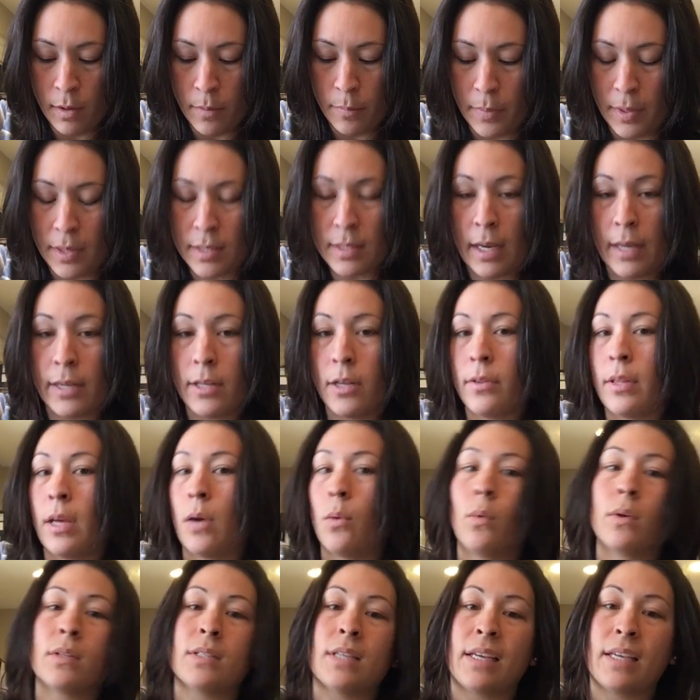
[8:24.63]
because I know
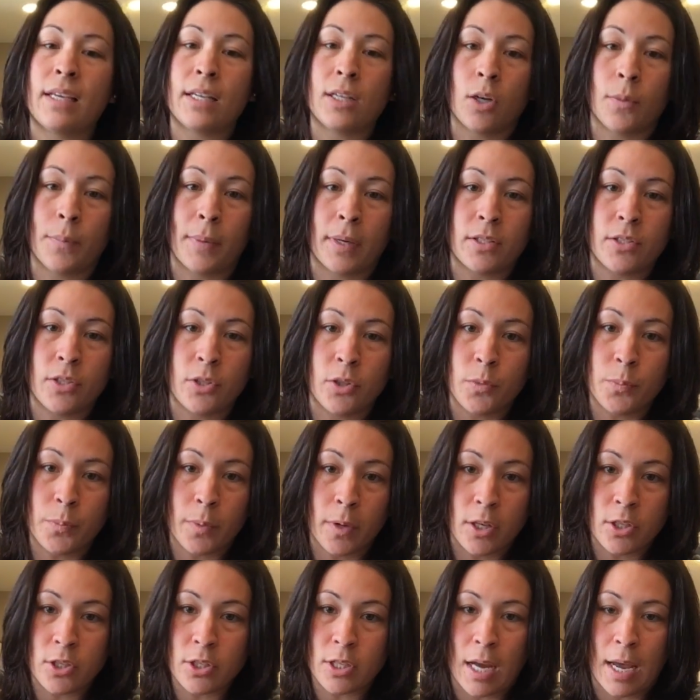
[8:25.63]
that once I get it on my
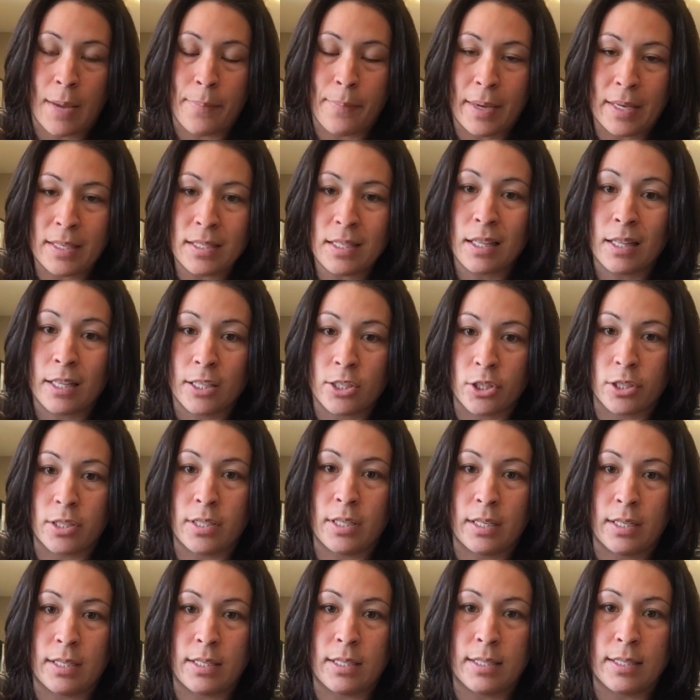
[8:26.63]
toothbrush, I basically just
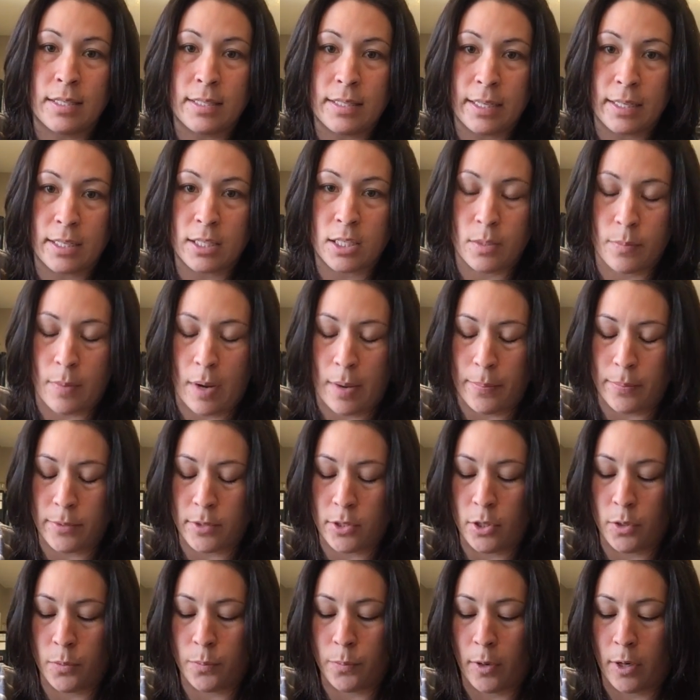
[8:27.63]
need it to stick to my
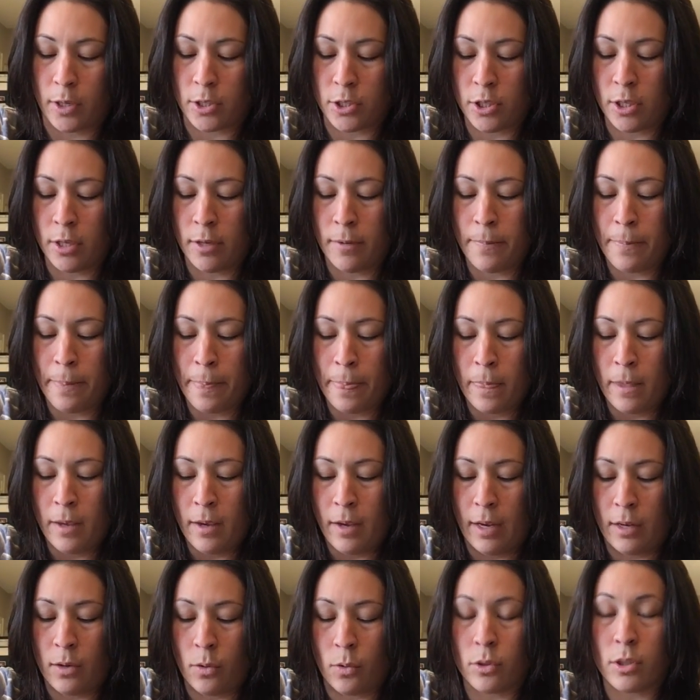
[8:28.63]
toothbrush
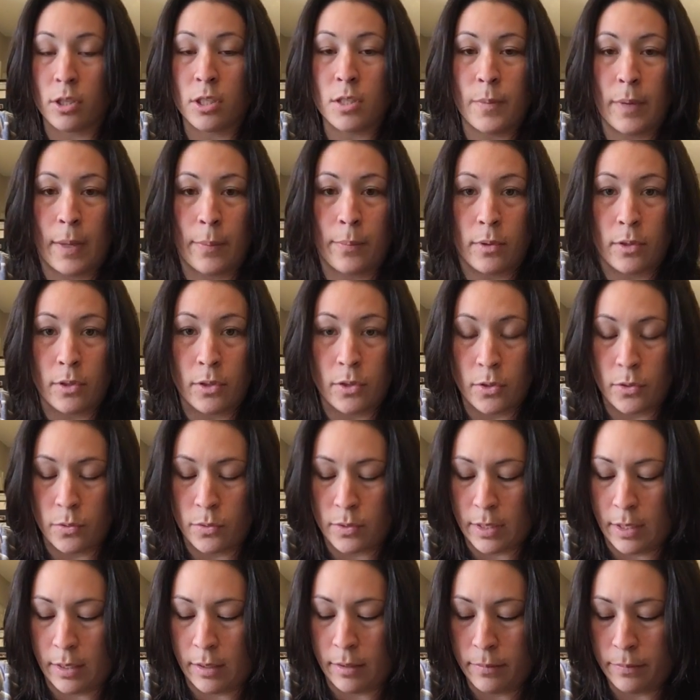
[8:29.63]
in order to be able to
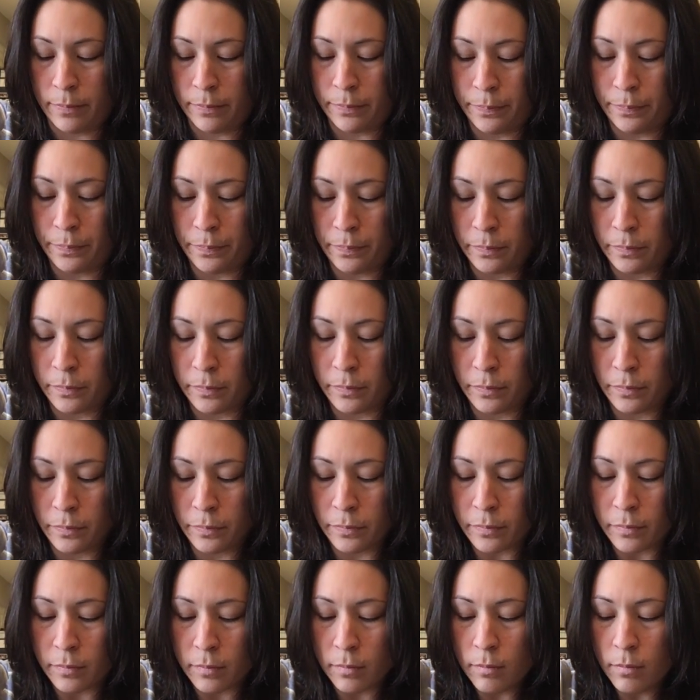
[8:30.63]
use it.
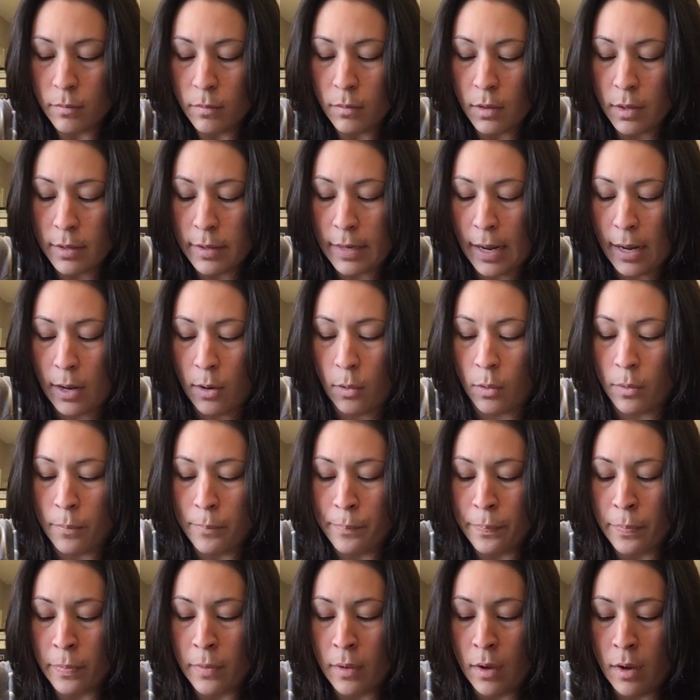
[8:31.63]
Now,
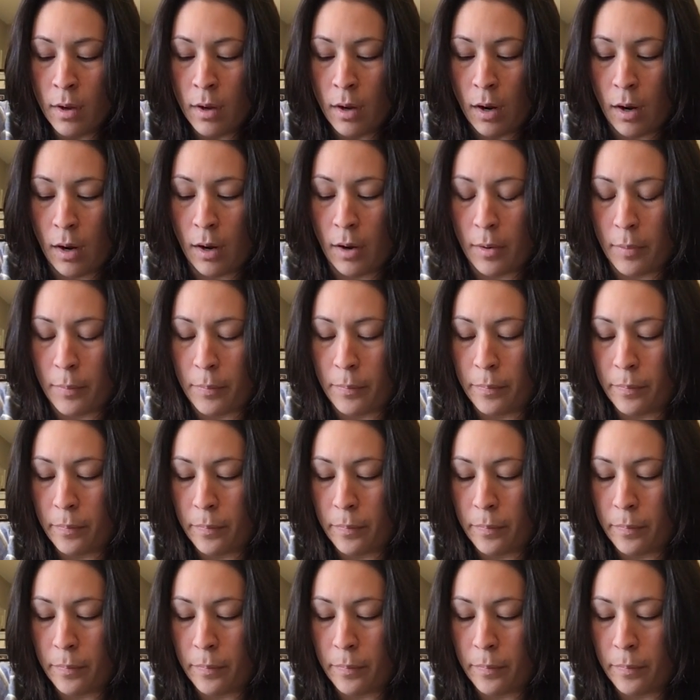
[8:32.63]
I